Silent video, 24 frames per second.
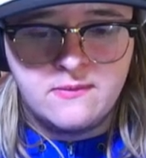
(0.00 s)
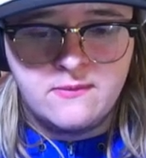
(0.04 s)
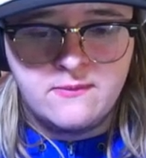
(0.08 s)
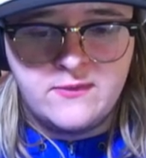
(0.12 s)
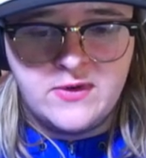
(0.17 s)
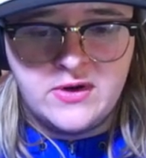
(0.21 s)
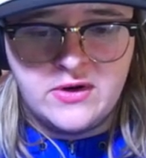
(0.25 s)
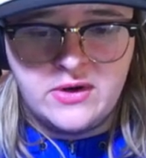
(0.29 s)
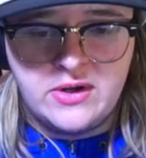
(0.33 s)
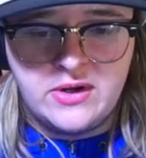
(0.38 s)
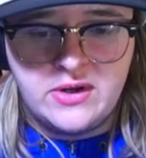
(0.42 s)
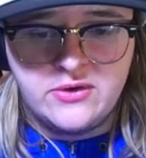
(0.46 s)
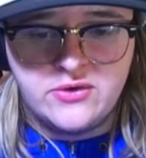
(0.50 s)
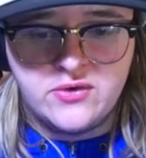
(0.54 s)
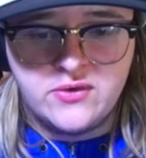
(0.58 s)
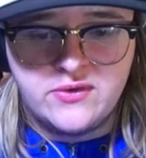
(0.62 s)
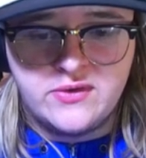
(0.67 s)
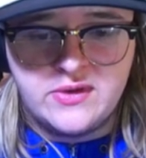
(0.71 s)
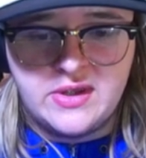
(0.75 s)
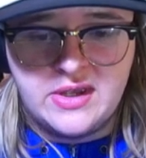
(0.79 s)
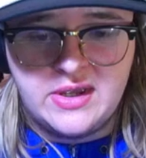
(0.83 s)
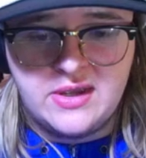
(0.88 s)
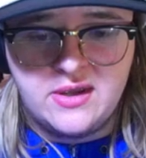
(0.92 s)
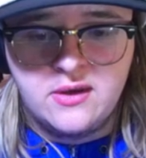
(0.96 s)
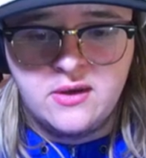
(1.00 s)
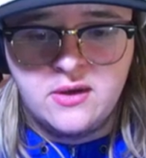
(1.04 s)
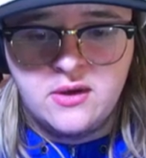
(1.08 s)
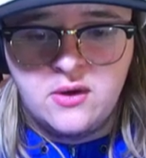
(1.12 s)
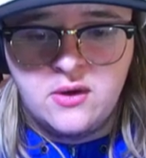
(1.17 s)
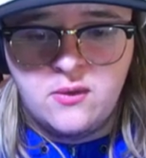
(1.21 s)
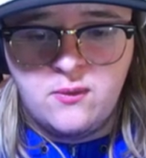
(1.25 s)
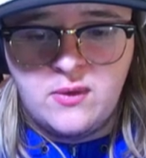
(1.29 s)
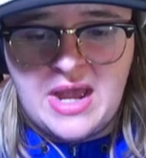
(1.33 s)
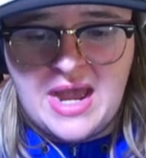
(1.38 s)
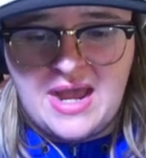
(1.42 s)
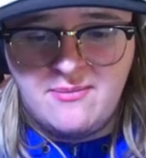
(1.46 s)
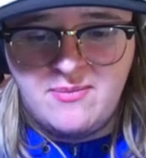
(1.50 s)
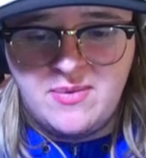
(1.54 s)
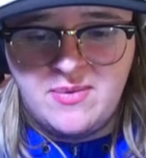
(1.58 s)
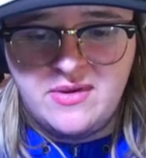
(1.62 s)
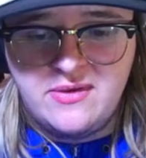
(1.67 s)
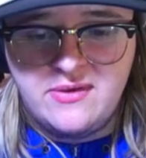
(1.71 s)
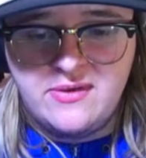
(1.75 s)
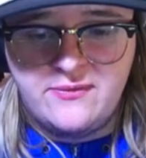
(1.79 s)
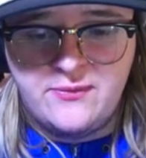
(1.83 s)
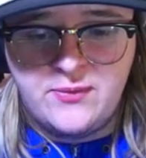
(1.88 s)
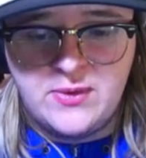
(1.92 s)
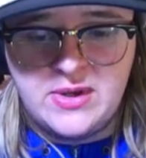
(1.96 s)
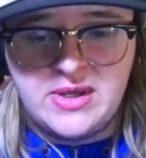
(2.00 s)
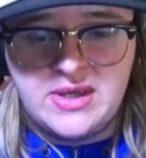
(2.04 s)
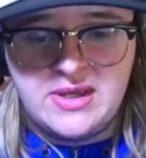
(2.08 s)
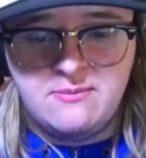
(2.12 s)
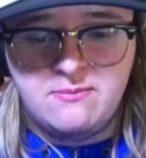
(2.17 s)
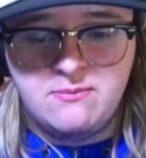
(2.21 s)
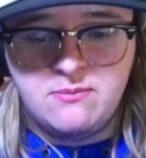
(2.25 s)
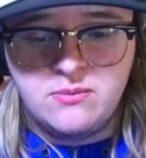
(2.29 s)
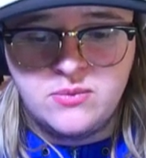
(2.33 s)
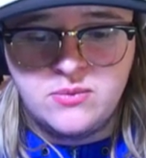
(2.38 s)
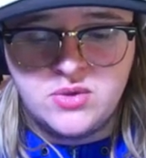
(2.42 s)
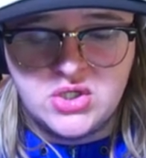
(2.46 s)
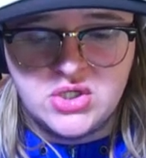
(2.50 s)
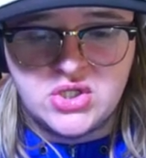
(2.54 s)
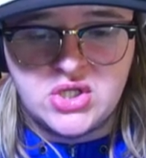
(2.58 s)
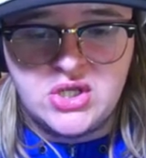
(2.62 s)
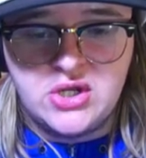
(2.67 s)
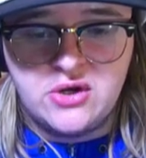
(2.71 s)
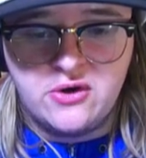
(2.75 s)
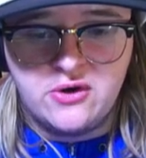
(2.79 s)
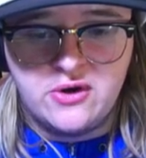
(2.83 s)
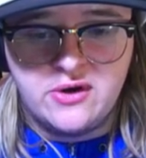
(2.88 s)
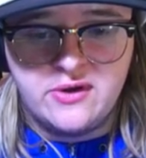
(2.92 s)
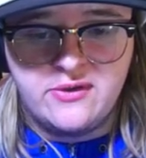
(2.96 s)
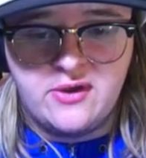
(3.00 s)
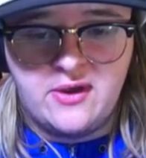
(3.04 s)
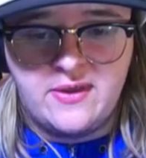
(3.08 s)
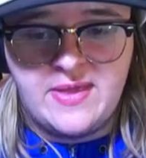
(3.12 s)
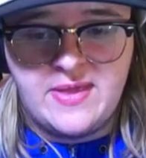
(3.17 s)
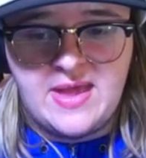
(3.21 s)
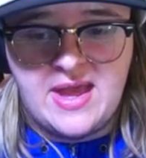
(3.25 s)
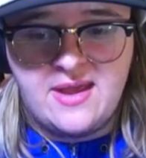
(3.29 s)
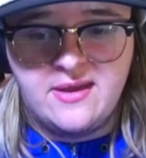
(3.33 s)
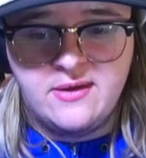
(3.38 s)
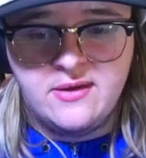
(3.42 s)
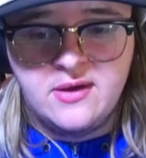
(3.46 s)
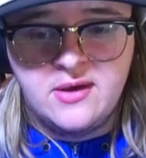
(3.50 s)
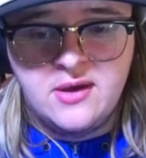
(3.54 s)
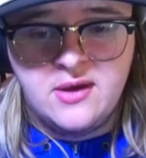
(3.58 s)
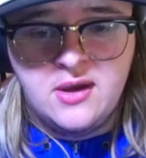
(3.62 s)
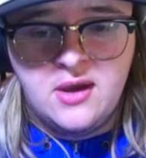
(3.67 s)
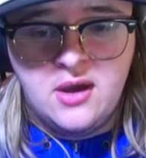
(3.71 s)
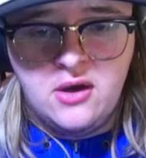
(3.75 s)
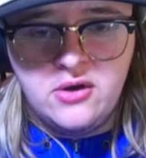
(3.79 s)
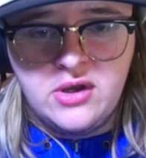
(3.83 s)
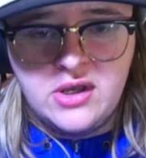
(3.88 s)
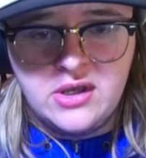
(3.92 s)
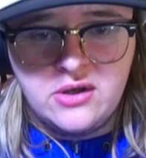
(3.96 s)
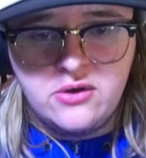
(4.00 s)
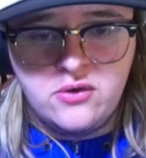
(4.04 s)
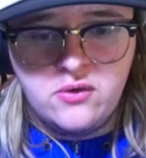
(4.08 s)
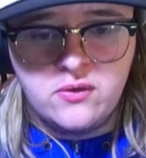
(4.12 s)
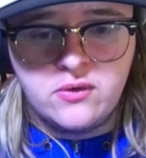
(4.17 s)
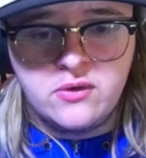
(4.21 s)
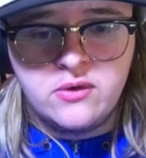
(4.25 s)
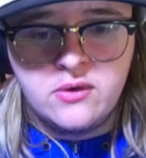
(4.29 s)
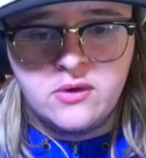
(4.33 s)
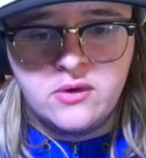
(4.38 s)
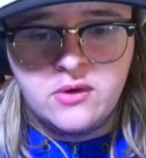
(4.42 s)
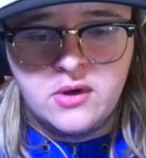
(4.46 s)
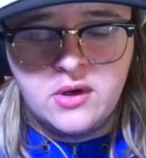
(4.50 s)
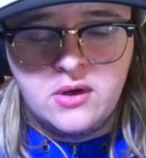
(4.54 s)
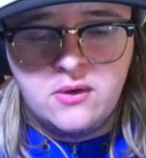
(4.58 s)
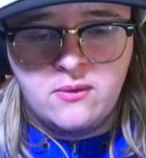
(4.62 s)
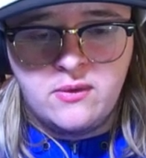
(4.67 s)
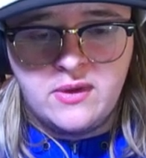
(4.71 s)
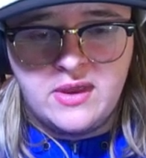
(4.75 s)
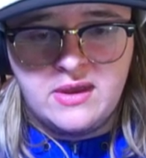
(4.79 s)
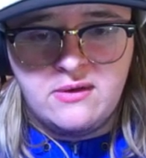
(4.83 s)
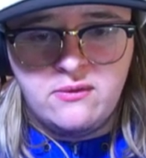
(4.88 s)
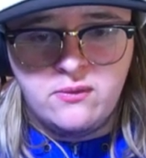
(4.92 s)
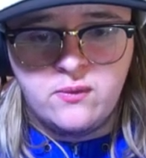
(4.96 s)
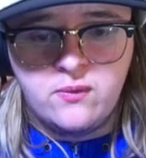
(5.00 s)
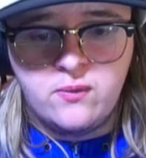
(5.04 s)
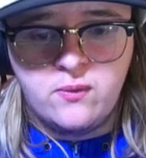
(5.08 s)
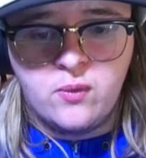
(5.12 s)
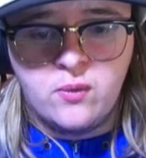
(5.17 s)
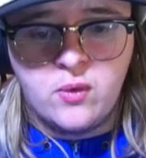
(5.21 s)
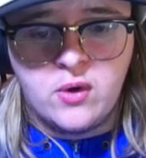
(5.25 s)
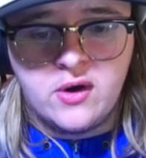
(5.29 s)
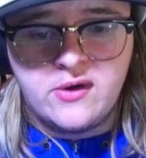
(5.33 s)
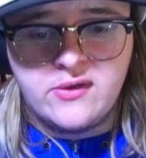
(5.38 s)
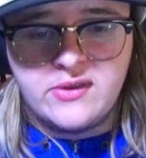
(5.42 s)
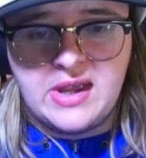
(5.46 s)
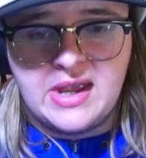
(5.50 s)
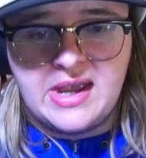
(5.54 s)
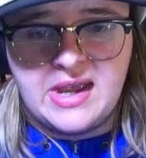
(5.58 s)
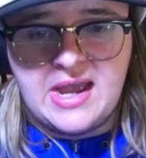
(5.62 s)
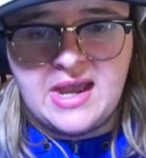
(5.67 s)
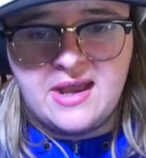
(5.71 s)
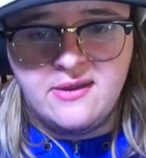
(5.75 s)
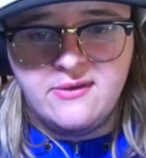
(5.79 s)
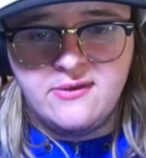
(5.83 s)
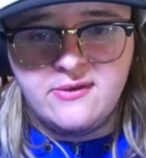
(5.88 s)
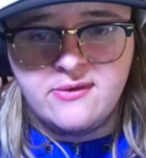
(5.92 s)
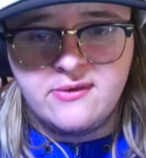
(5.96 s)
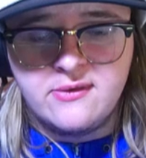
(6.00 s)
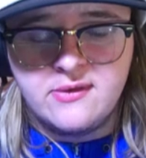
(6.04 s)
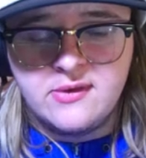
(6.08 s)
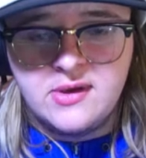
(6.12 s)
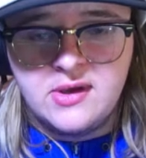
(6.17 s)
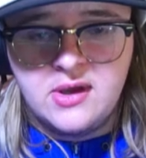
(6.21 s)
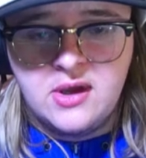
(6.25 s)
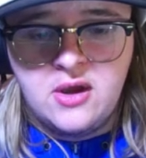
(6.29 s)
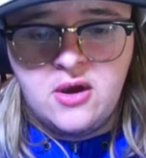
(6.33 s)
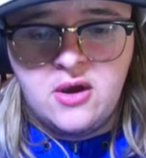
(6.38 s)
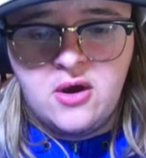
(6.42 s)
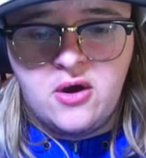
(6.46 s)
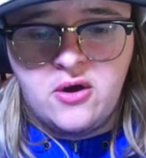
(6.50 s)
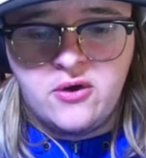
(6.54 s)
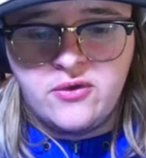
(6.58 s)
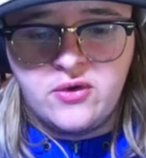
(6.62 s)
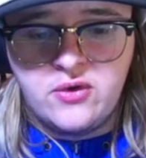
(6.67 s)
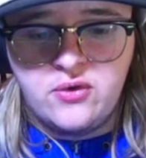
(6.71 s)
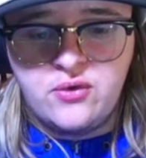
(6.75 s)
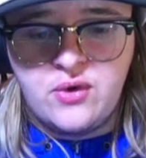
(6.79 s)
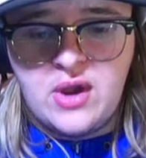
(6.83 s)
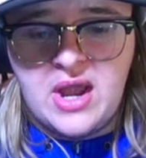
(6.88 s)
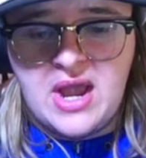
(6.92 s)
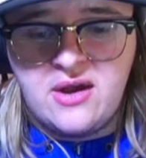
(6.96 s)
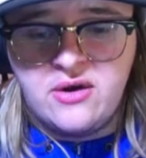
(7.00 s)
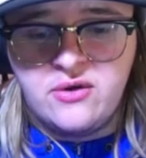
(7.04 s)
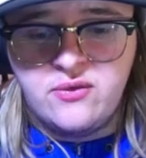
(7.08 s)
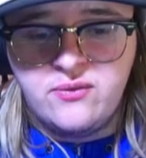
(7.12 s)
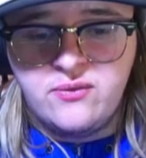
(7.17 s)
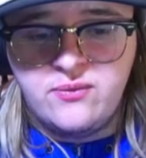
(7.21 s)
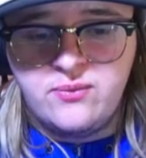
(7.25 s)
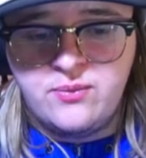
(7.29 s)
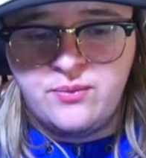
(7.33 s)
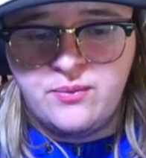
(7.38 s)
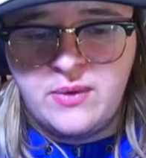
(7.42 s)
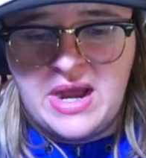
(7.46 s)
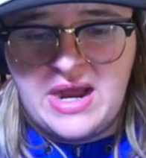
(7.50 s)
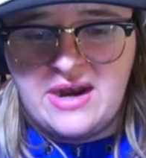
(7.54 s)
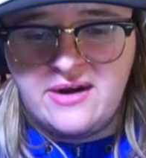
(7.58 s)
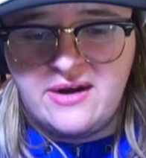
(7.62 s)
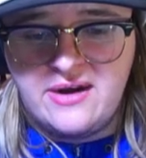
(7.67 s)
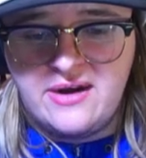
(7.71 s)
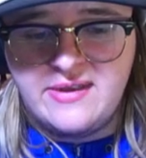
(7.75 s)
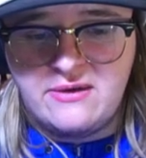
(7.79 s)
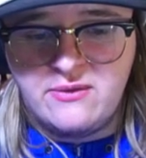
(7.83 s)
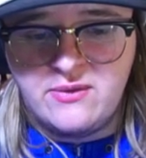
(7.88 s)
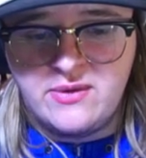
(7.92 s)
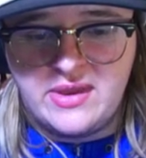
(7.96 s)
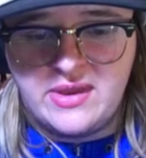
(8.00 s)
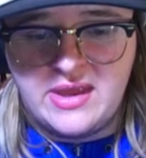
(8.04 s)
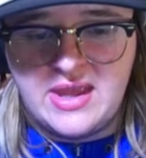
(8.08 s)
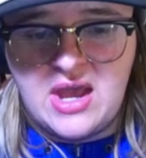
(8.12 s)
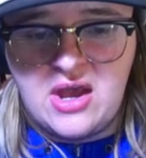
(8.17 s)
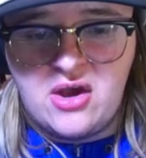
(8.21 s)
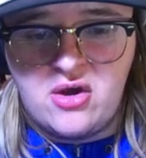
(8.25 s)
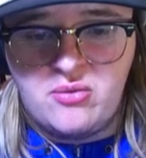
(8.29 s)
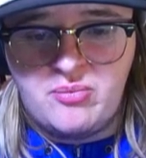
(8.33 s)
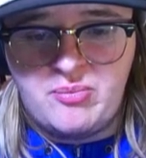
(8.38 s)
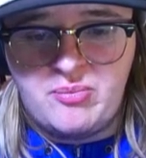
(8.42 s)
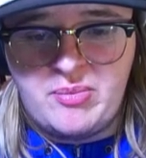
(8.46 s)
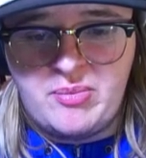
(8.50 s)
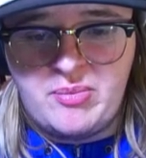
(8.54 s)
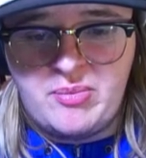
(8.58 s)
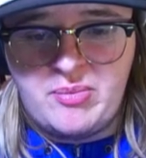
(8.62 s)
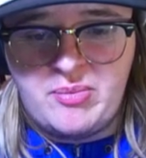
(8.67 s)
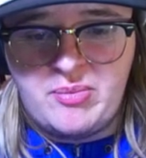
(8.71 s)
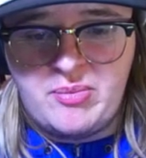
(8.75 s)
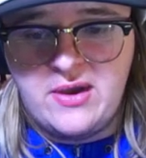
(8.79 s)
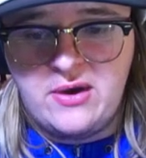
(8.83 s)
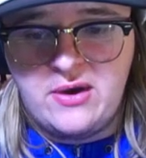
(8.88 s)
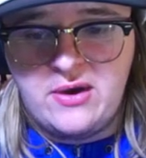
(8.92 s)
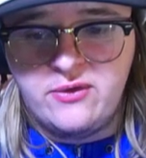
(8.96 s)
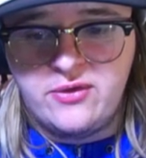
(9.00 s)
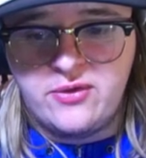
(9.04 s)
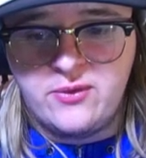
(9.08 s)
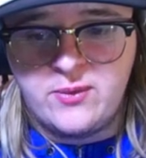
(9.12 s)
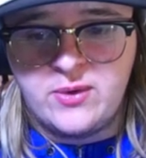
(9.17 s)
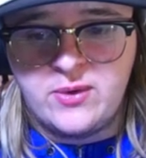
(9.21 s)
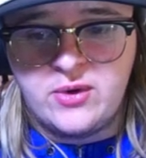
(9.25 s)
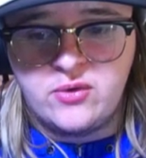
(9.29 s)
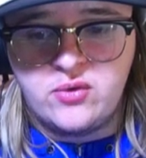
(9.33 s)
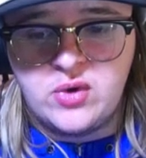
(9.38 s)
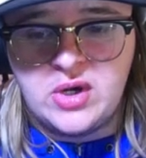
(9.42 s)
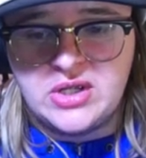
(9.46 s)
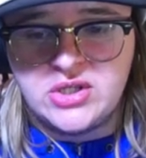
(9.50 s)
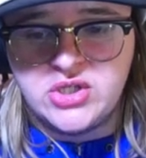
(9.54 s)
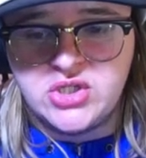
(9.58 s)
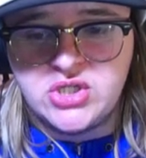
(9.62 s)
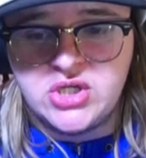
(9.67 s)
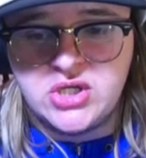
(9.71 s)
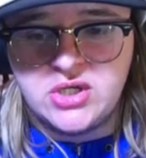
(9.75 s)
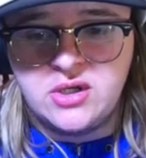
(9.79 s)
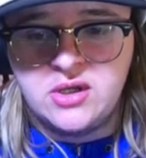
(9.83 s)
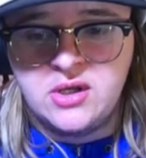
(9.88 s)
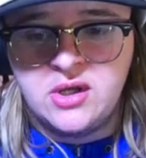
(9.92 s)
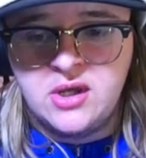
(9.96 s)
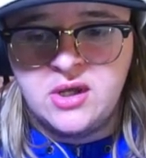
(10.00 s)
Very interesting. What happens if we... just curious on that. Okay, cool. Well, that works, I guess. Although, how does that really help us, though, is the real question.